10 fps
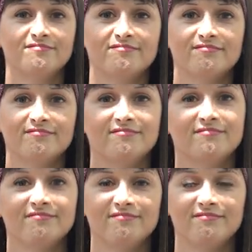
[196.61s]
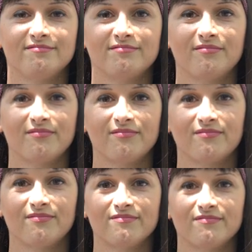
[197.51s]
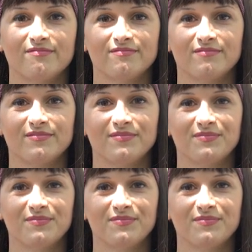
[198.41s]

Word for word: And so tell us what is Edit.party?